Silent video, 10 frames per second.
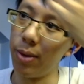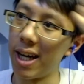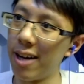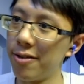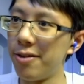We
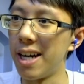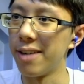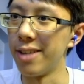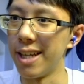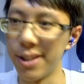have
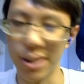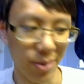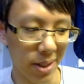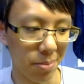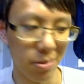5 lands, so
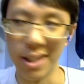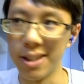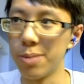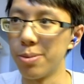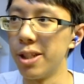we can play
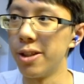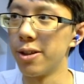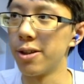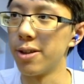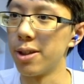this
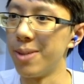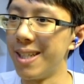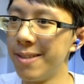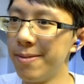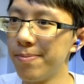Precursor as
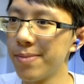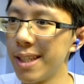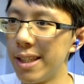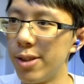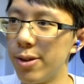well
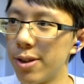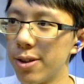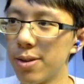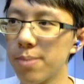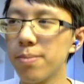in 2
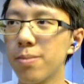turns.